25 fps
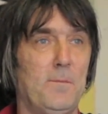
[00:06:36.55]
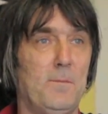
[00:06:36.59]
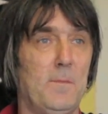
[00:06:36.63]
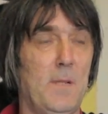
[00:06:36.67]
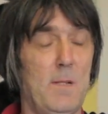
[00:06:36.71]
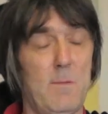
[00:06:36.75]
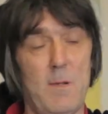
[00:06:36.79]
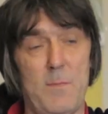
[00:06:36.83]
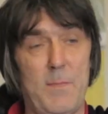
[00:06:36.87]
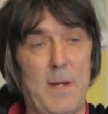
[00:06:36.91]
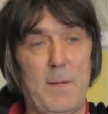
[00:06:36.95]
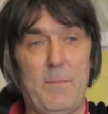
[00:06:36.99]

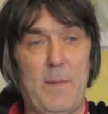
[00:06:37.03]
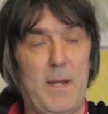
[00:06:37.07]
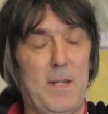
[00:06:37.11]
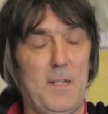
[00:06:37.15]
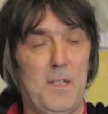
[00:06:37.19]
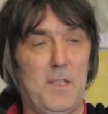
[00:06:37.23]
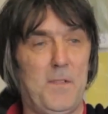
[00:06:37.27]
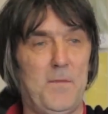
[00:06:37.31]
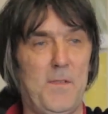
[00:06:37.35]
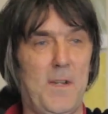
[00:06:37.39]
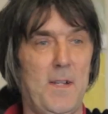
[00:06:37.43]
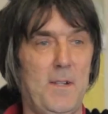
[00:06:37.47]
I'm a big
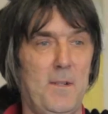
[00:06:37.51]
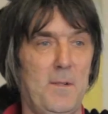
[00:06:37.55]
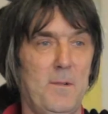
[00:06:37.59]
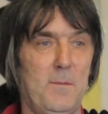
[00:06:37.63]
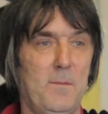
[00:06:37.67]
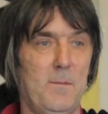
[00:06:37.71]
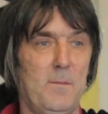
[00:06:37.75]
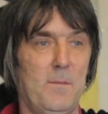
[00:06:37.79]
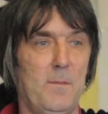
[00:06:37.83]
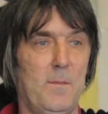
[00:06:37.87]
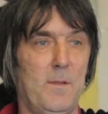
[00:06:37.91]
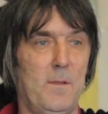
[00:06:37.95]
Beatles fan.
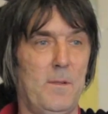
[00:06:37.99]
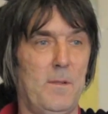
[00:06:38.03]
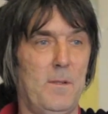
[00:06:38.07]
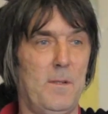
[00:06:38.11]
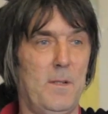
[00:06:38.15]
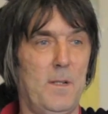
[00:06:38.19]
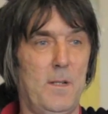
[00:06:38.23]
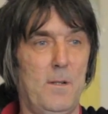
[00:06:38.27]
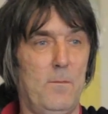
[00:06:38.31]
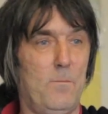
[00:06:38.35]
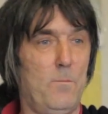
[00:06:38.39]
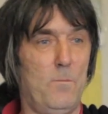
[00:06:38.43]

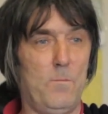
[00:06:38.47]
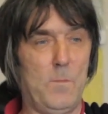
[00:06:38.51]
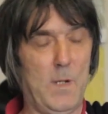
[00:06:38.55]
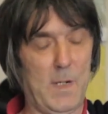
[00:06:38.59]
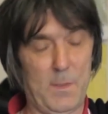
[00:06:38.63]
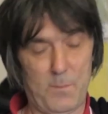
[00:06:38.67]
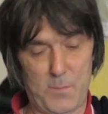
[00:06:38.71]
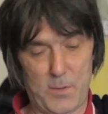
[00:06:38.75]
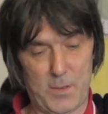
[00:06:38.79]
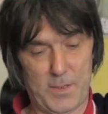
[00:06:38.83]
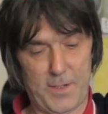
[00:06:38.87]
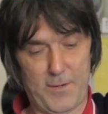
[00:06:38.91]
And when
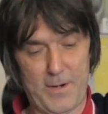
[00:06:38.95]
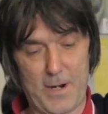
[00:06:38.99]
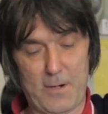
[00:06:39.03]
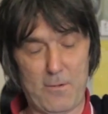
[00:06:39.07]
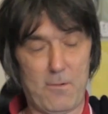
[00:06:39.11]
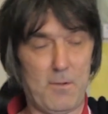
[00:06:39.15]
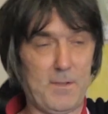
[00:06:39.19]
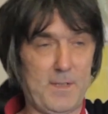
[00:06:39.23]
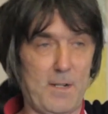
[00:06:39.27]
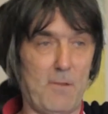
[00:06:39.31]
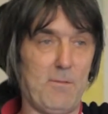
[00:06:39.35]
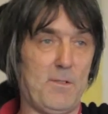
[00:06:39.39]
I pulled the
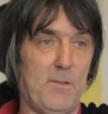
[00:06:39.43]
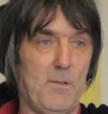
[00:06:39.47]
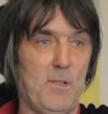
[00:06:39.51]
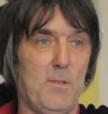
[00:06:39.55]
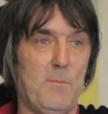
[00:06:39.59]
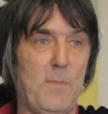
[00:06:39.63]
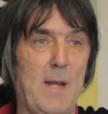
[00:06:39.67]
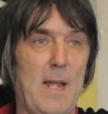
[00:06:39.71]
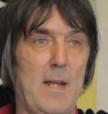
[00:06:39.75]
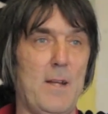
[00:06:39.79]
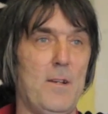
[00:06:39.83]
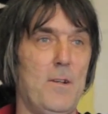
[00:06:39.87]
record out, it was
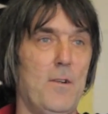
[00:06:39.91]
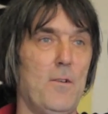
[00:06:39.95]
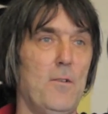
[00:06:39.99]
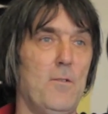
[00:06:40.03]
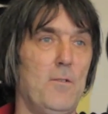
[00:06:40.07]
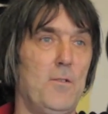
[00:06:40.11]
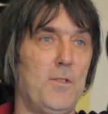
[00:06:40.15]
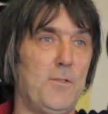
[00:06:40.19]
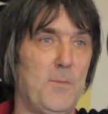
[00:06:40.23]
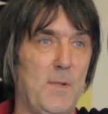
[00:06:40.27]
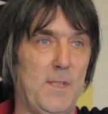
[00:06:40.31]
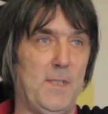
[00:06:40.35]
black and
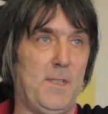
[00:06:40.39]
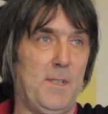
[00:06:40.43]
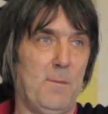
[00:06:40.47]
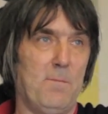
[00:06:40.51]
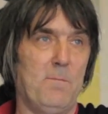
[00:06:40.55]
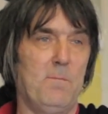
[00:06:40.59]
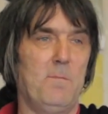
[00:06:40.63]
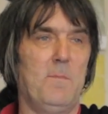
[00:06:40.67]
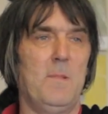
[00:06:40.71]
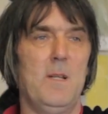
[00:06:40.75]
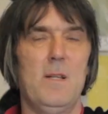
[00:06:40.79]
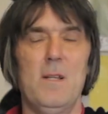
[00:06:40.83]
gold, which the
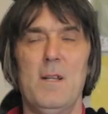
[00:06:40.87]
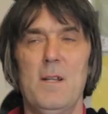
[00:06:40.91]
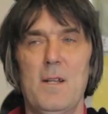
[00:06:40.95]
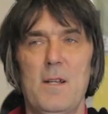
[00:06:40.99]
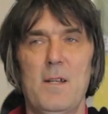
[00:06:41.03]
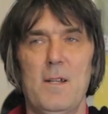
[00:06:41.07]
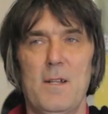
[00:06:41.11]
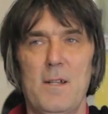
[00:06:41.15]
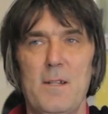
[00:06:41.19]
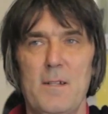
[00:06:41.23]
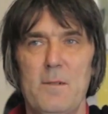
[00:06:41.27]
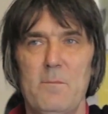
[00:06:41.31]

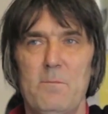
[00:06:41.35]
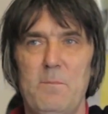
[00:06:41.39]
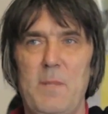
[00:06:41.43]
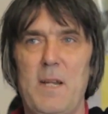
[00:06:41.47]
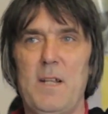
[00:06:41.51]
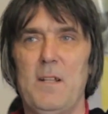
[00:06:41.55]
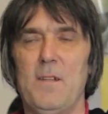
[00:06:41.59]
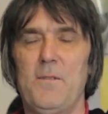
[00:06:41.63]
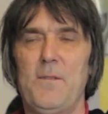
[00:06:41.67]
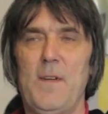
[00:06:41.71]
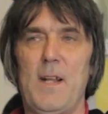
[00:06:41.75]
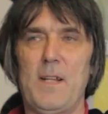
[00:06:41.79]

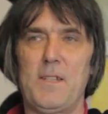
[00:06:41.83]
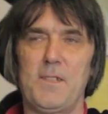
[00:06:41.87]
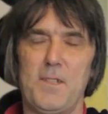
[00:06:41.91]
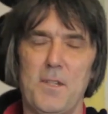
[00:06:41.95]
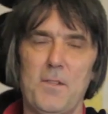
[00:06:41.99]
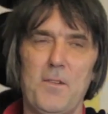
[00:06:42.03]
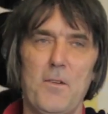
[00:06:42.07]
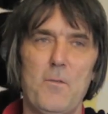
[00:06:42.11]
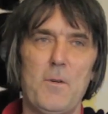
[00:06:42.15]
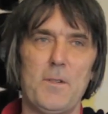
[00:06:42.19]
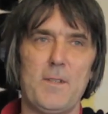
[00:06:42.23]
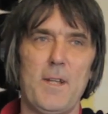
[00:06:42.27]
Beatle fans
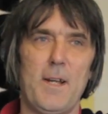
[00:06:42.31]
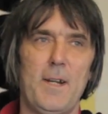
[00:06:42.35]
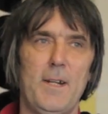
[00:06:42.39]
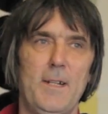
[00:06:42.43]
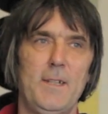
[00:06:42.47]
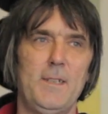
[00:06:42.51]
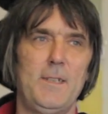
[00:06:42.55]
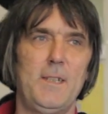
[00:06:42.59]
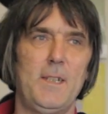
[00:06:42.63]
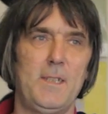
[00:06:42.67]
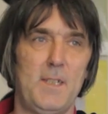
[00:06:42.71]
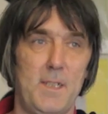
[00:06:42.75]
don't know what that
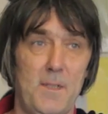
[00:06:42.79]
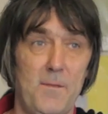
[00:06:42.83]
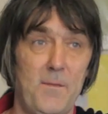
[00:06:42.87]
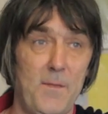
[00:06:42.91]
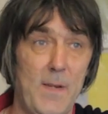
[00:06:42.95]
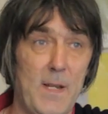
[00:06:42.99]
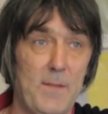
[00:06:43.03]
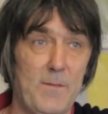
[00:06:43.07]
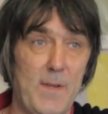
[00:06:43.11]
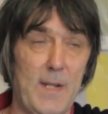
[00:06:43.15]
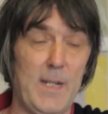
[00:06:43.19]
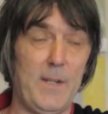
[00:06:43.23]
is. It's the
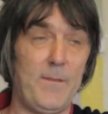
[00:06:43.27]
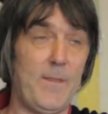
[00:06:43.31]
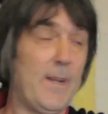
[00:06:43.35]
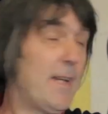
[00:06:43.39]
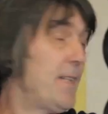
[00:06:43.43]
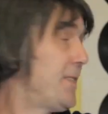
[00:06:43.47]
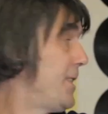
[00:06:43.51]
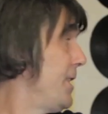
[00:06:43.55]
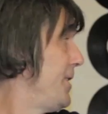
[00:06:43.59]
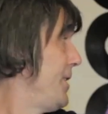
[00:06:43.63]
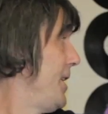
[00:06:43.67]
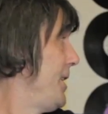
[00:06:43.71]
very
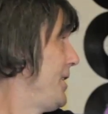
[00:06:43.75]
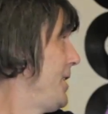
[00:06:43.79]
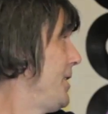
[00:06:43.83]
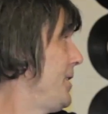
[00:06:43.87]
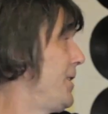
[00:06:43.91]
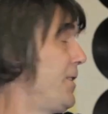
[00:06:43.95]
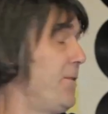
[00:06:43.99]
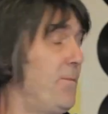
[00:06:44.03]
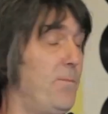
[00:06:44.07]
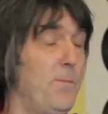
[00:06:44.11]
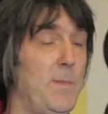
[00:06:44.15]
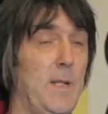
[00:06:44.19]
first
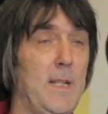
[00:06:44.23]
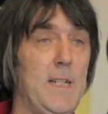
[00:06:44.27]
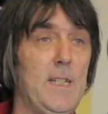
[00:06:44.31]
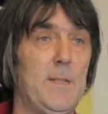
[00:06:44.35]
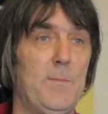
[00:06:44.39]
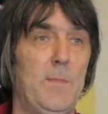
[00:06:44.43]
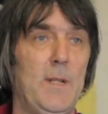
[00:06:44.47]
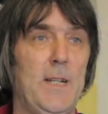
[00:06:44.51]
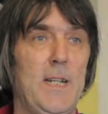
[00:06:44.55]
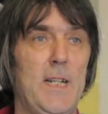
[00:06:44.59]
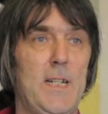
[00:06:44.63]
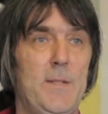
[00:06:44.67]
editions of Please
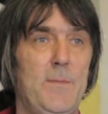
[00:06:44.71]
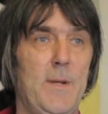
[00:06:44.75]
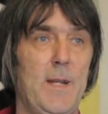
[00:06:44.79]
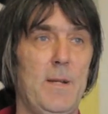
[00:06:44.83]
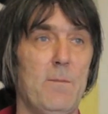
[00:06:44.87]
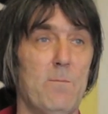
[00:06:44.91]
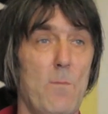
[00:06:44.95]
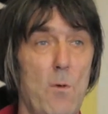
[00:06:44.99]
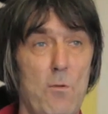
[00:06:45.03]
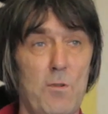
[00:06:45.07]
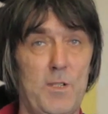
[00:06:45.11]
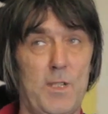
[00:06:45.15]
Please Me.
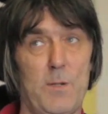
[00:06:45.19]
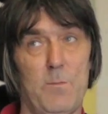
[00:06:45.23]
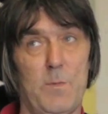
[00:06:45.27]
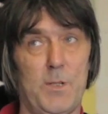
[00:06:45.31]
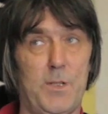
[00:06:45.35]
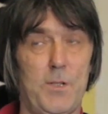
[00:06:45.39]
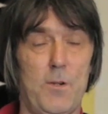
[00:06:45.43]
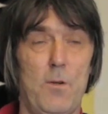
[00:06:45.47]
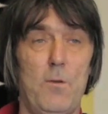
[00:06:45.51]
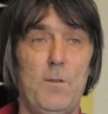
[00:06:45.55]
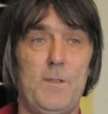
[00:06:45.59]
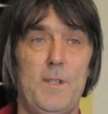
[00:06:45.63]
Most of them were
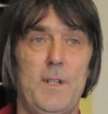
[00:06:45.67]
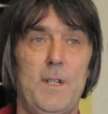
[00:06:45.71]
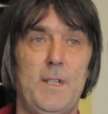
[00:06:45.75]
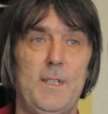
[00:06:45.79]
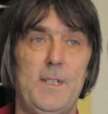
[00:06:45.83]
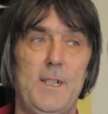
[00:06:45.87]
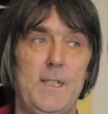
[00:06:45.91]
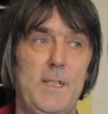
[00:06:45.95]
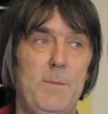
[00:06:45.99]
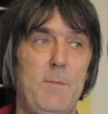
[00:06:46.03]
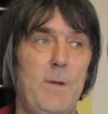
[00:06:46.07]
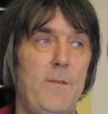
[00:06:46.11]
sold in the
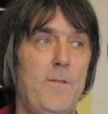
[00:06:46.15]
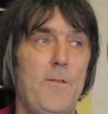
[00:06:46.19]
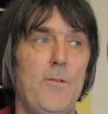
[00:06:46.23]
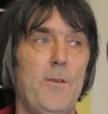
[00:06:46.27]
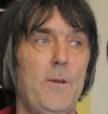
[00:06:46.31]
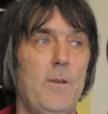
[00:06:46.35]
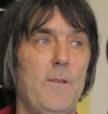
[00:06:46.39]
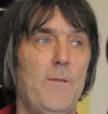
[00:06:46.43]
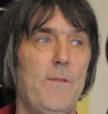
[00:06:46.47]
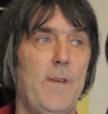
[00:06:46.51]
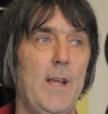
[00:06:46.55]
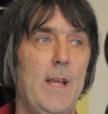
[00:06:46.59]
city before
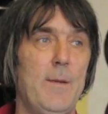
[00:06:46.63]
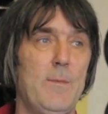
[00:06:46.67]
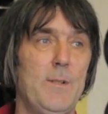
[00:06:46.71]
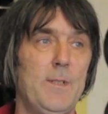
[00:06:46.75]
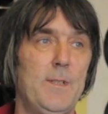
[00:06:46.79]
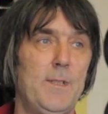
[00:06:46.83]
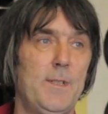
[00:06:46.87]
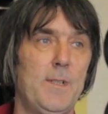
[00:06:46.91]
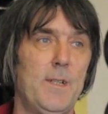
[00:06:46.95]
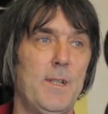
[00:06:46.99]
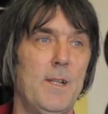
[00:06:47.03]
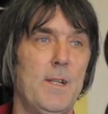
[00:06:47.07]
they were
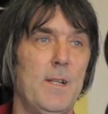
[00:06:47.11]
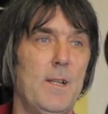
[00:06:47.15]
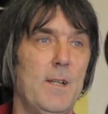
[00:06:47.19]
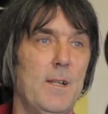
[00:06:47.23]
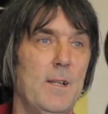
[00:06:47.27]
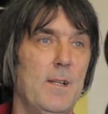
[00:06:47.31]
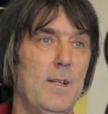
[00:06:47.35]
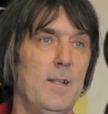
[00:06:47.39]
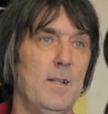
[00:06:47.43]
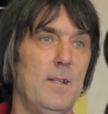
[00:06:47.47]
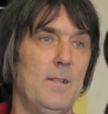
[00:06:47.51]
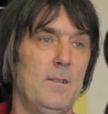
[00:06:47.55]
famous.
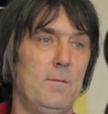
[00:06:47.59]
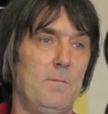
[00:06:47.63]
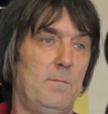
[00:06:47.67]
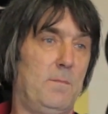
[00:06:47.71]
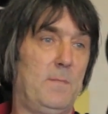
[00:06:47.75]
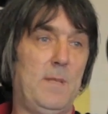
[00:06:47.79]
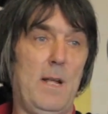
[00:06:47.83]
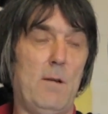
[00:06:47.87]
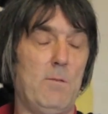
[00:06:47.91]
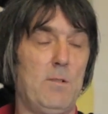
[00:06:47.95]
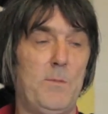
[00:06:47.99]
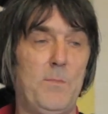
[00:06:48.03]

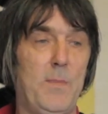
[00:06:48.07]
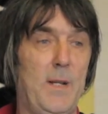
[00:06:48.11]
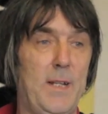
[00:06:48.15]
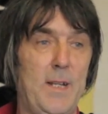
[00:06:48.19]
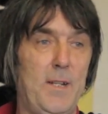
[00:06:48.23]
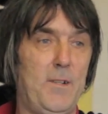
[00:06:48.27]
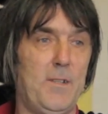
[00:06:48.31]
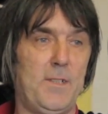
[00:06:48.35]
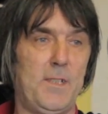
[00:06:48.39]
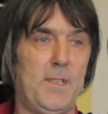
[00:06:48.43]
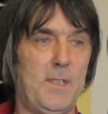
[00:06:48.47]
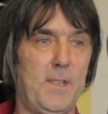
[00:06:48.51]
That was
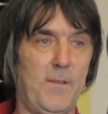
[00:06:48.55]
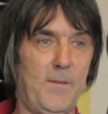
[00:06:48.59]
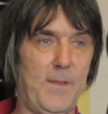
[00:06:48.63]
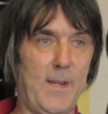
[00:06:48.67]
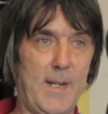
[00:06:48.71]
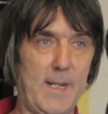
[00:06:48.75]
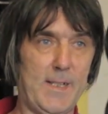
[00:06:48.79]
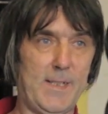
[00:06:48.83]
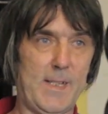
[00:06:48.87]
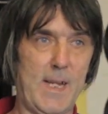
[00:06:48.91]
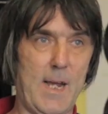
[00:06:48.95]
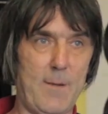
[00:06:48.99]
brilliant because it's the
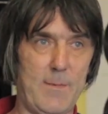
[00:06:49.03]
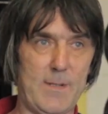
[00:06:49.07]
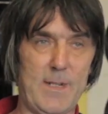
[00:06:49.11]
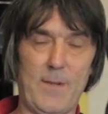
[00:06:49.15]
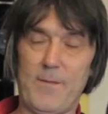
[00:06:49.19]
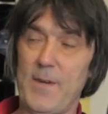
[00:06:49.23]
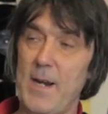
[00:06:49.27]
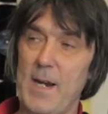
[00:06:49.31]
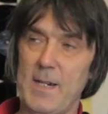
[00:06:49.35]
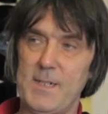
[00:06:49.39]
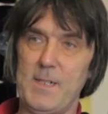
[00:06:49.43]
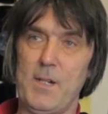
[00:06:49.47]
first time I'd
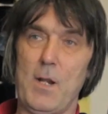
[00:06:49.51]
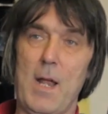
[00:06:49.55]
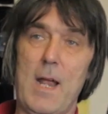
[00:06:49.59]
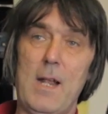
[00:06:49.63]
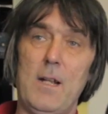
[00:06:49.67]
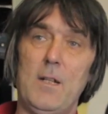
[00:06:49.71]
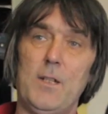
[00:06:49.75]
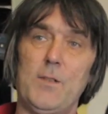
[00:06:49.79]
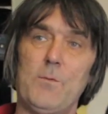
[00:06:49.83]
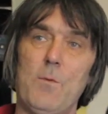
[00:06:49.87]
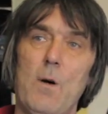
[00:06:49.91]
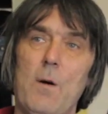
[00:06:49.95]
ever actually
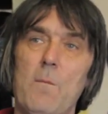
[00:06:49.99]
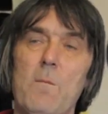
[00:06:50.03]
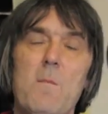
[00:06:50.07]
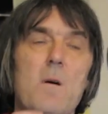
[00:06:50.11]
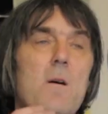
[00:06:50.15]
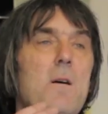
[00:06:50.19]
held one.